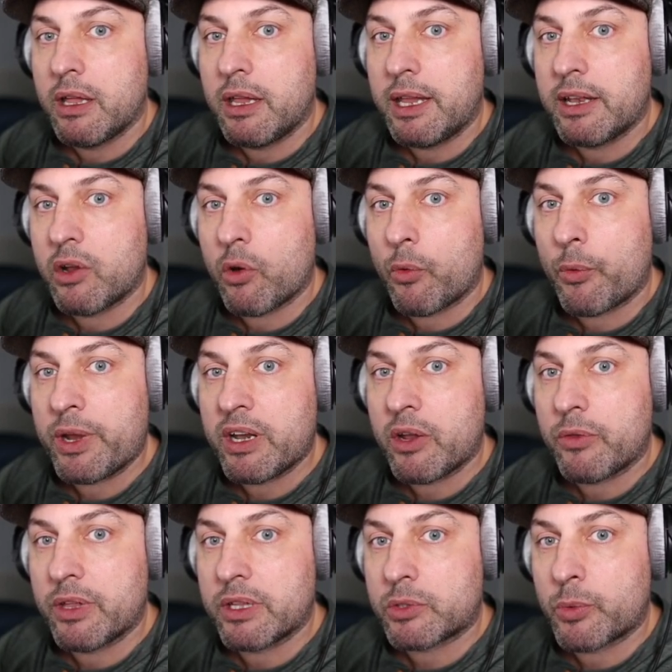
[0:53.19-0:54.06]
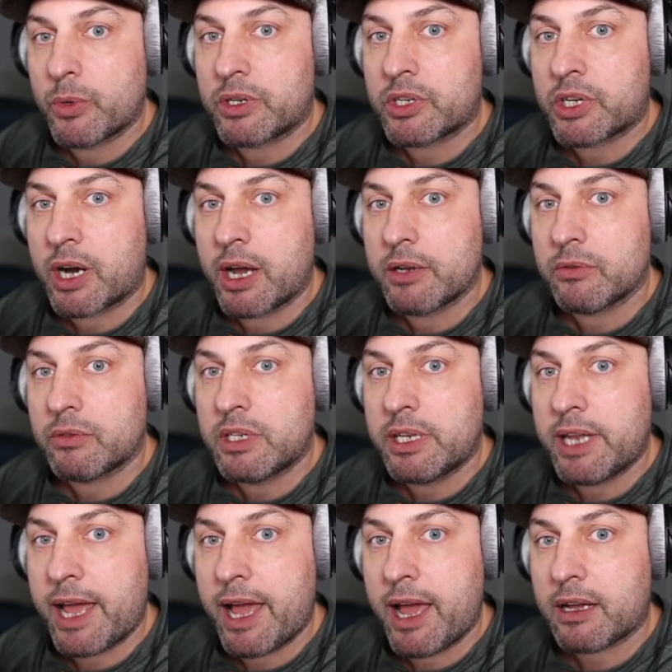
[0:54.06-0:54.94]
in the window that we're trying to
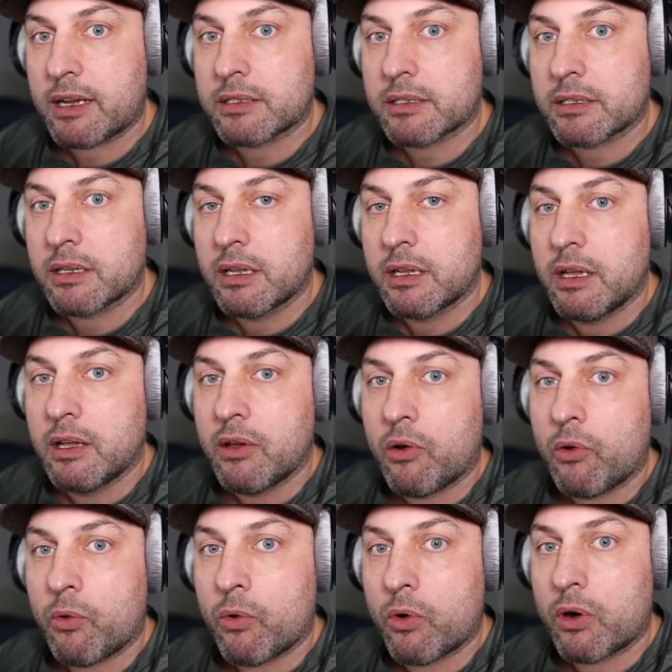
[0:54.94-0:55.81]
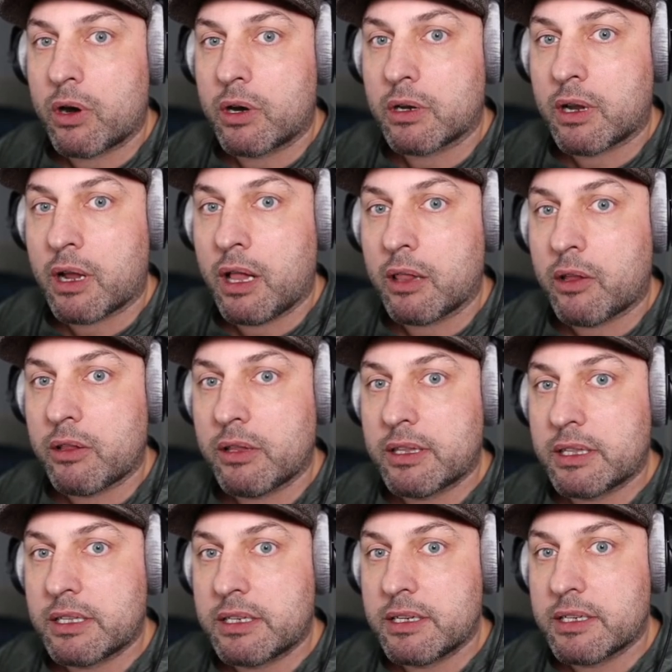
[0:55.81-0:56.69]
tax or
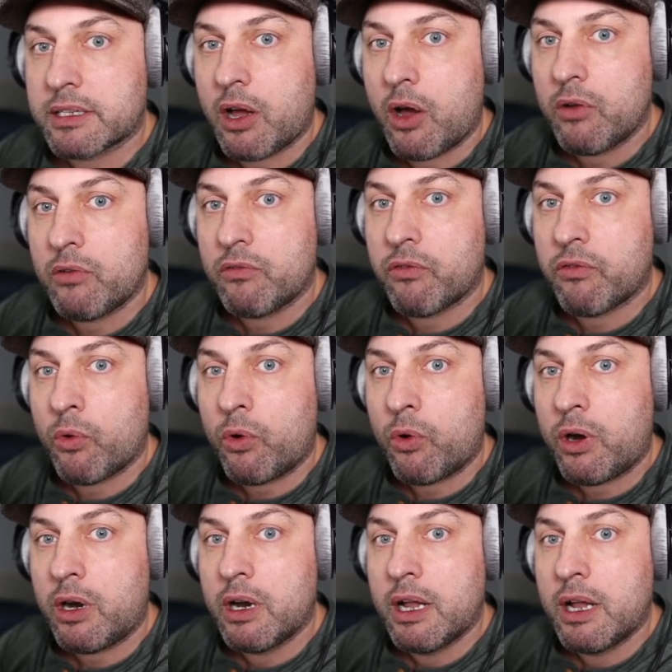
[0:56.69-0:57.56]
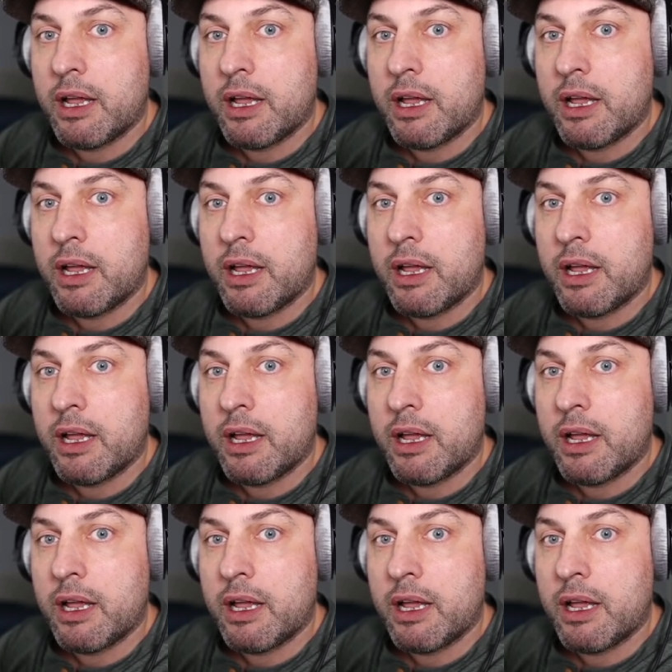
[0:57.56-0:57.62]
calculate the discount for,